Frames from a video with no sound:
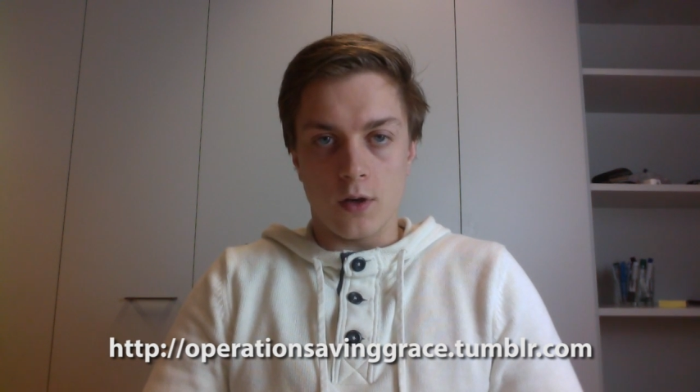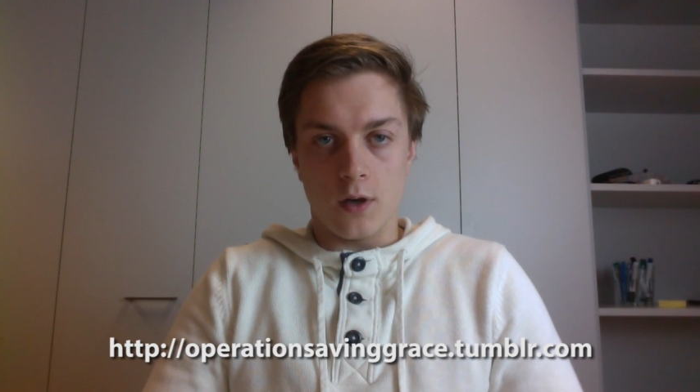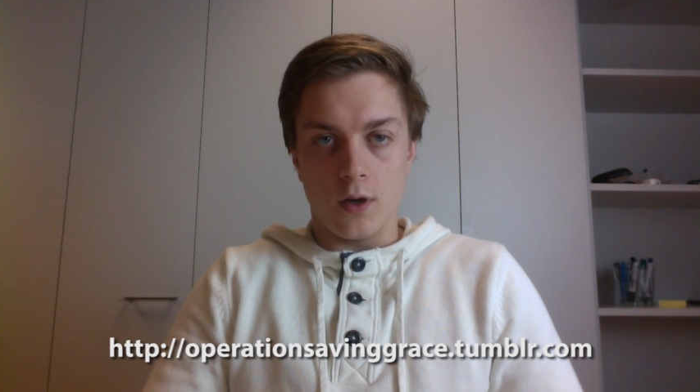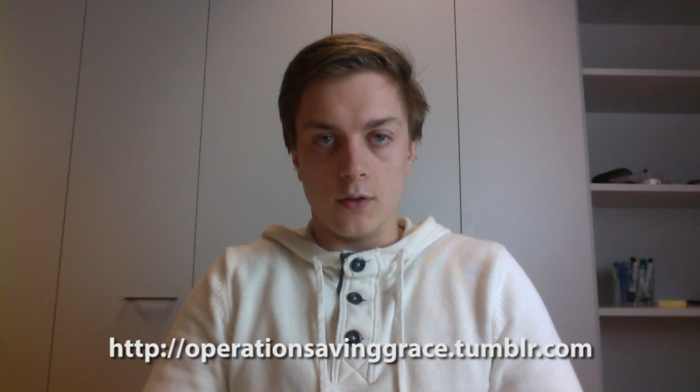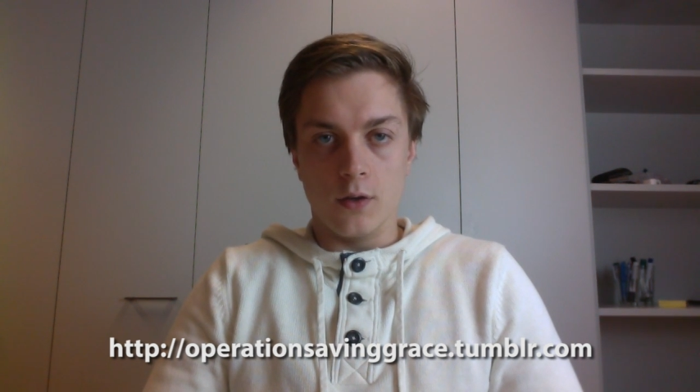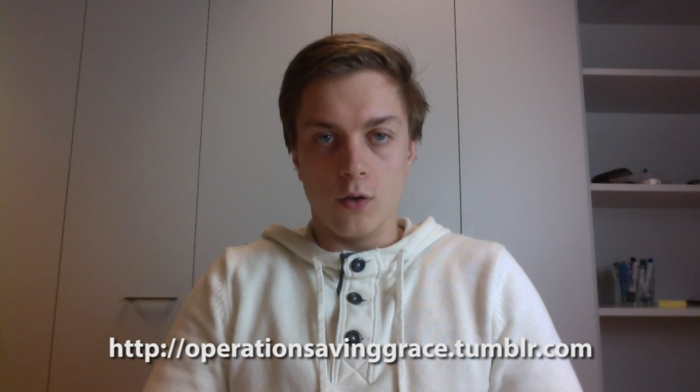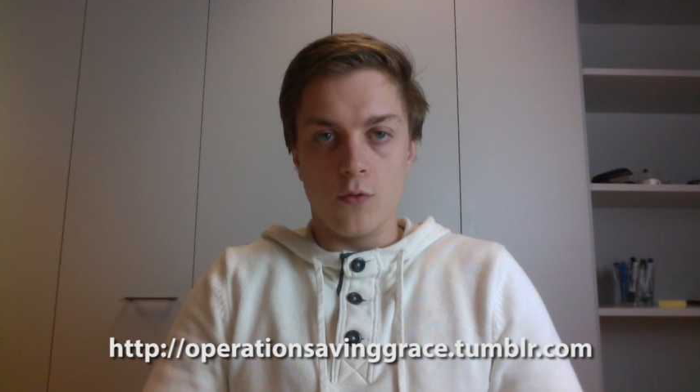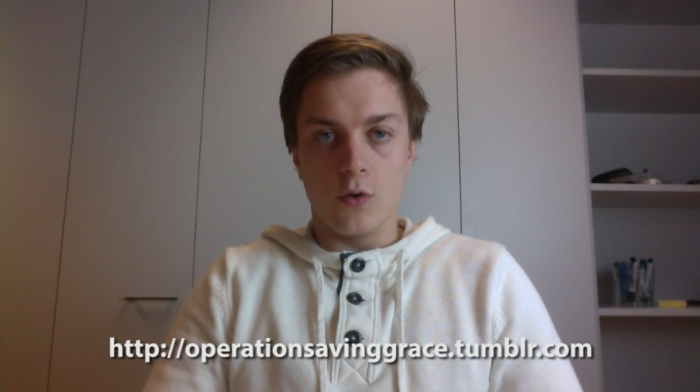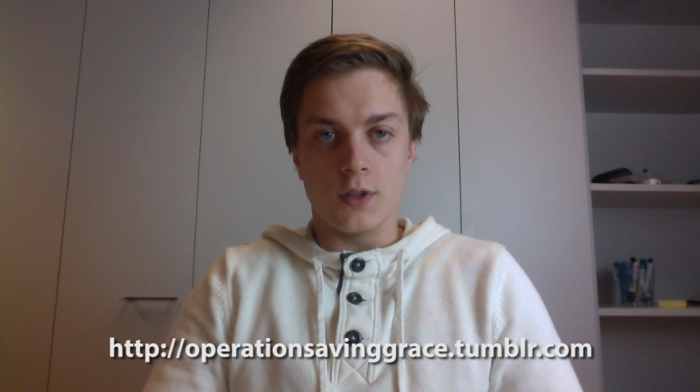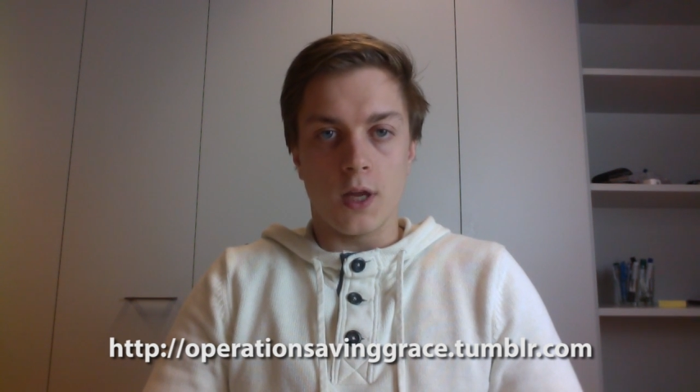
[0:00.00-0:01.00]
a little
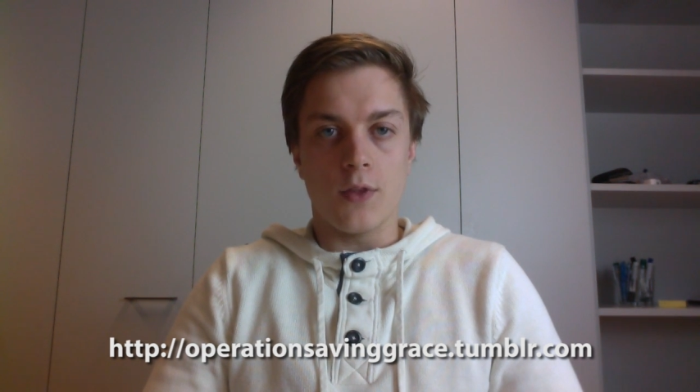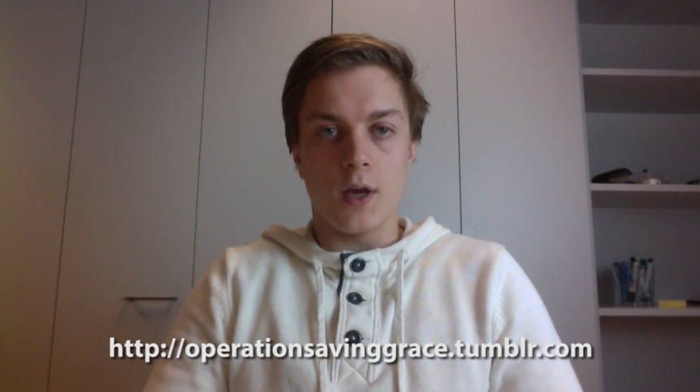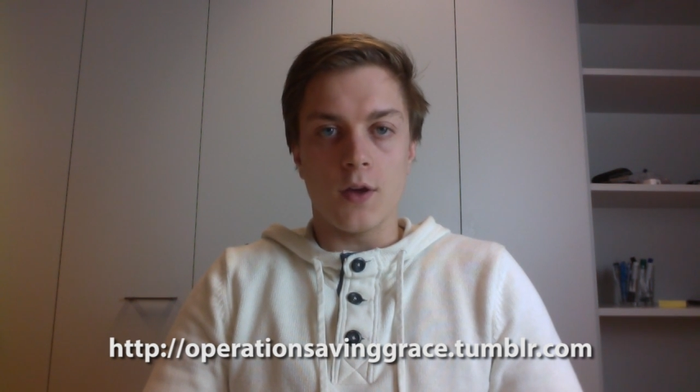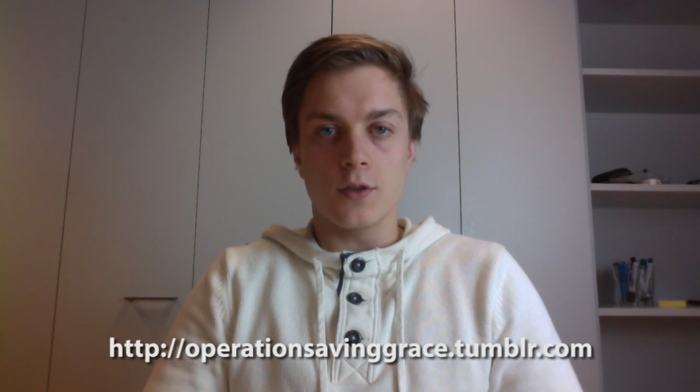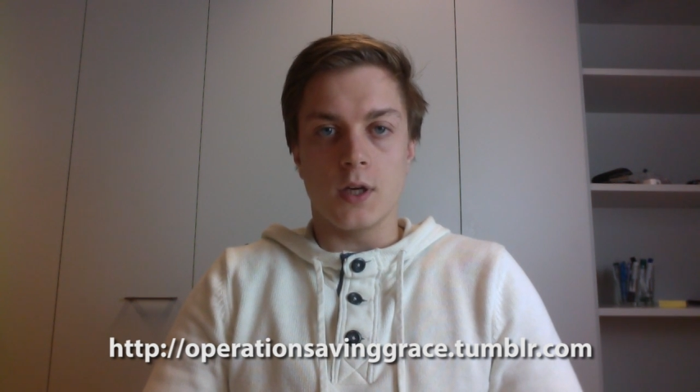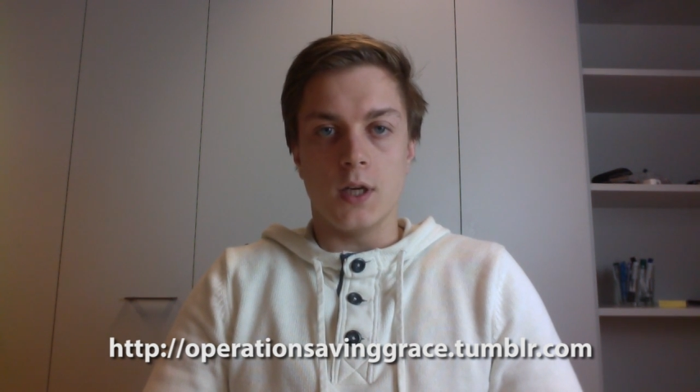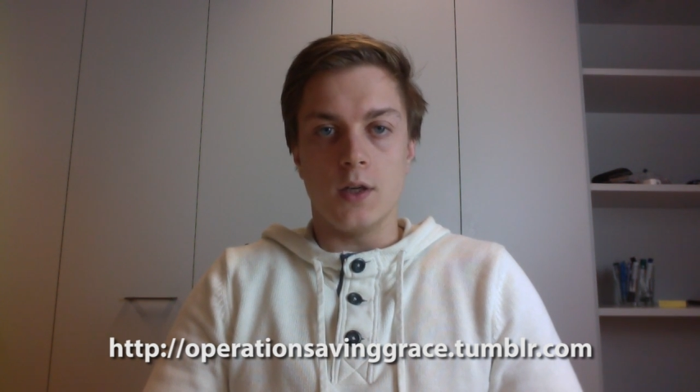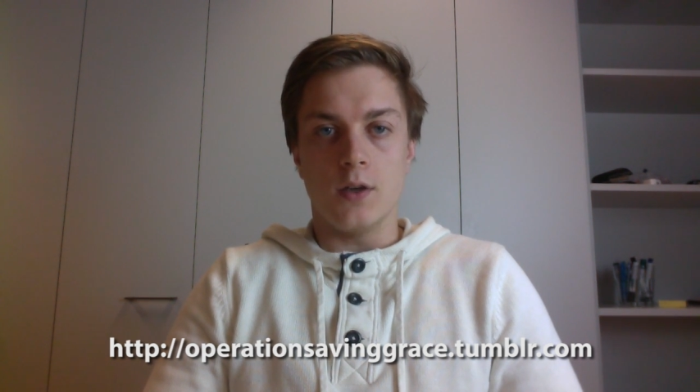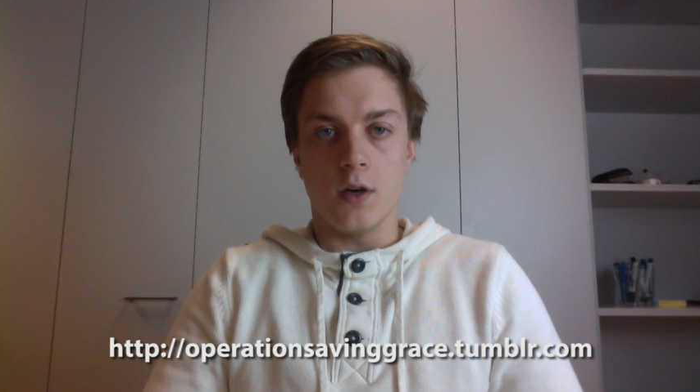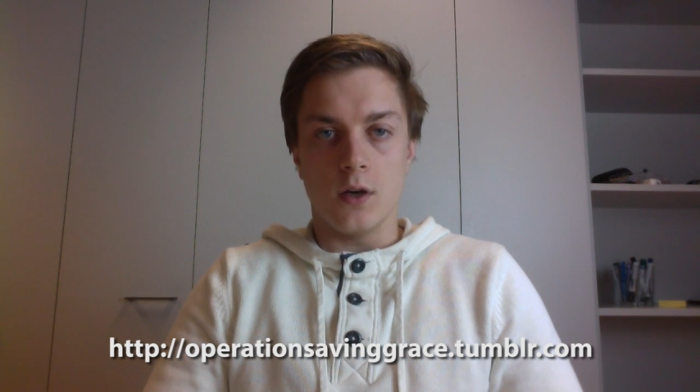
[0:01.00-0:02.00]
over 10,000
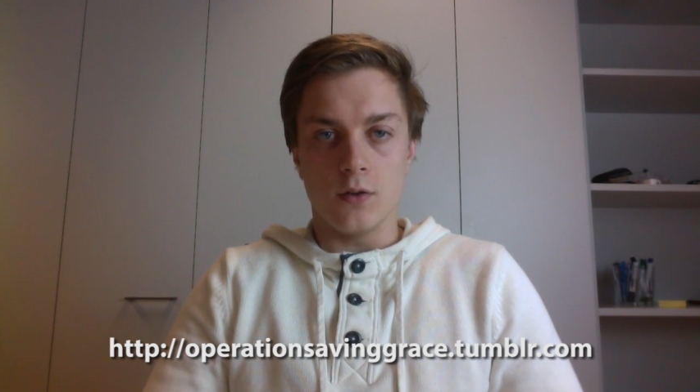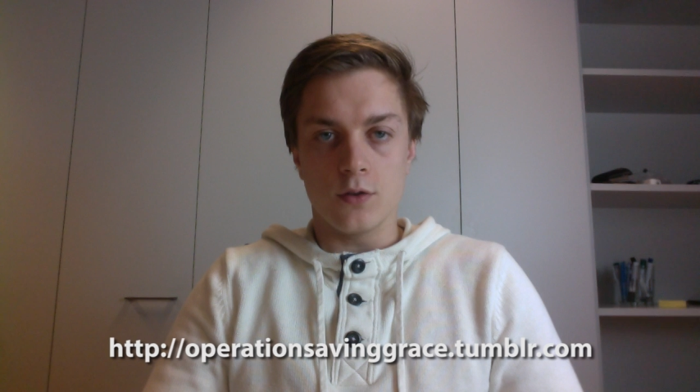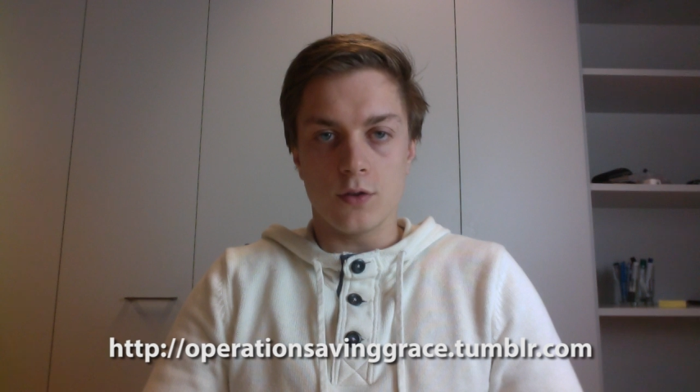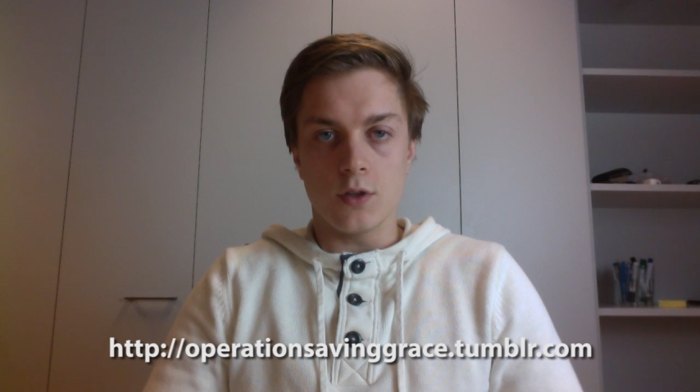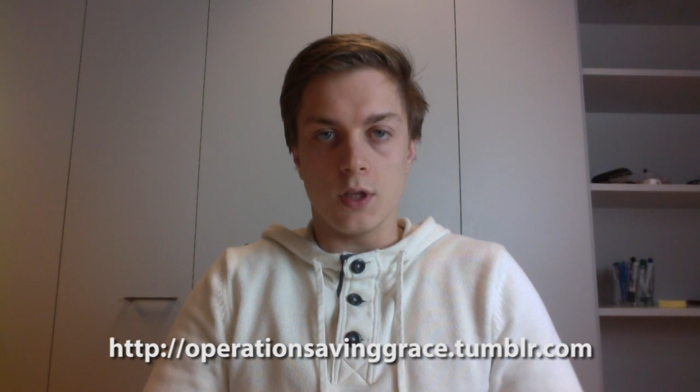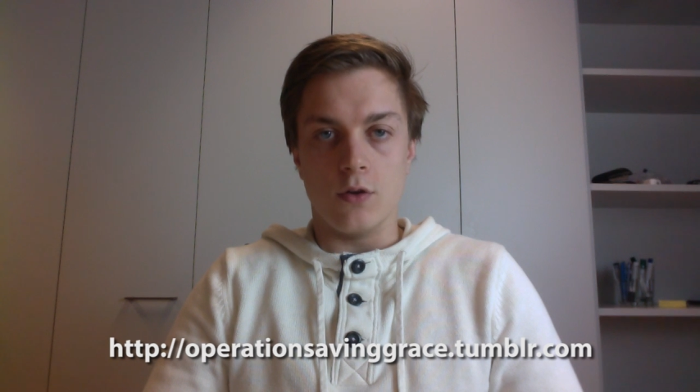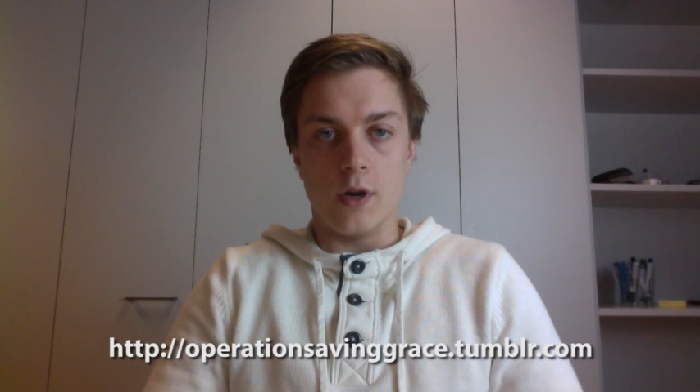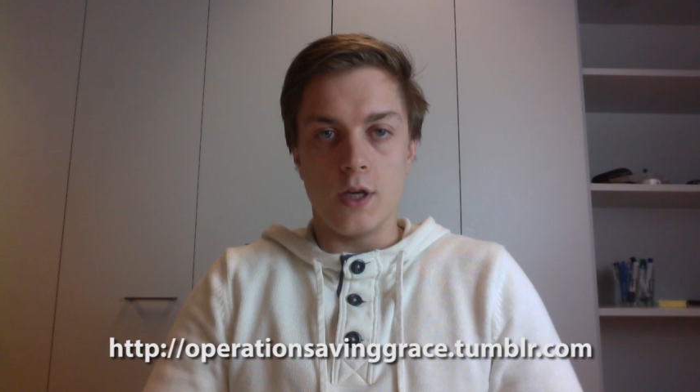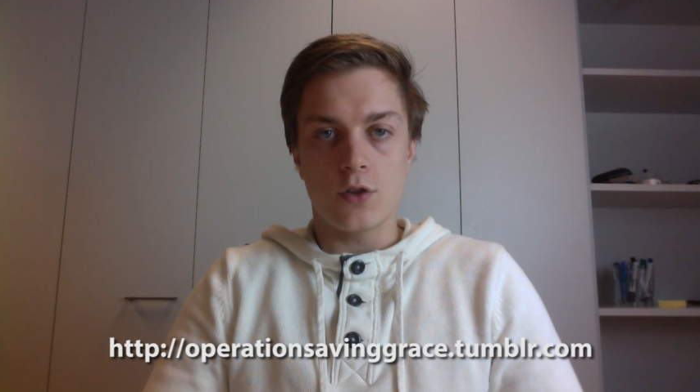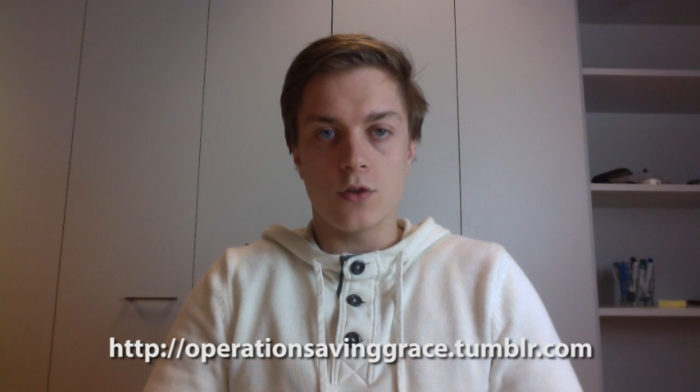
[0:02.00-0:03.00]
Canadian dollars in
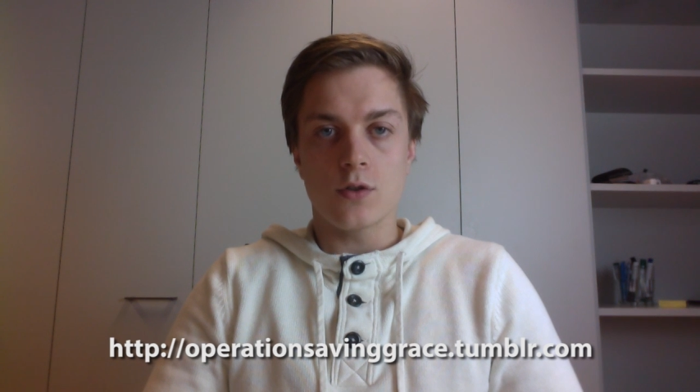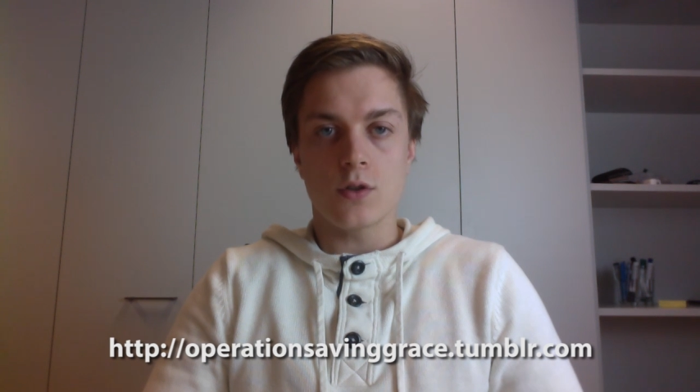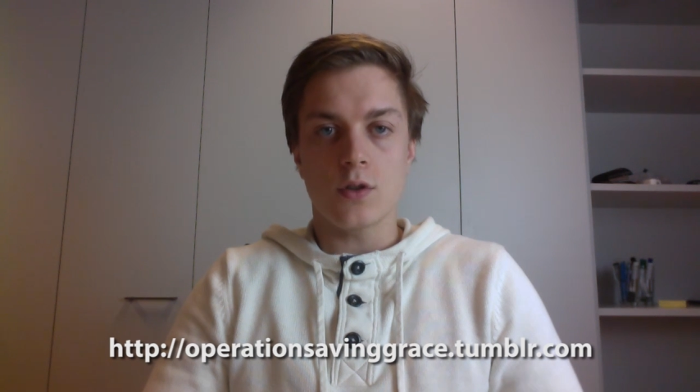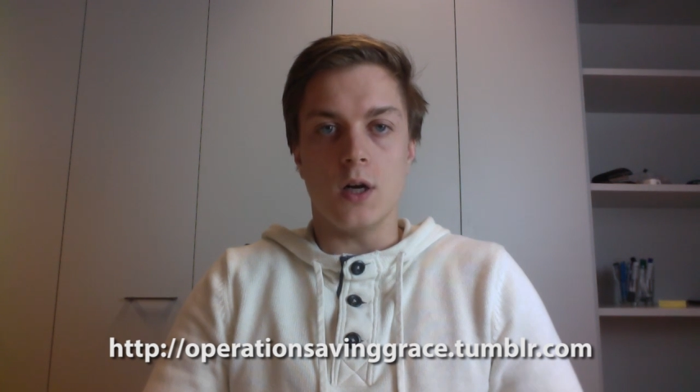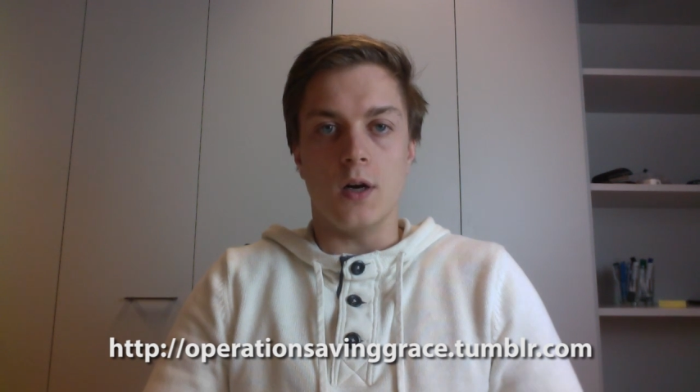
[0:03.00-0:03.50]
donations,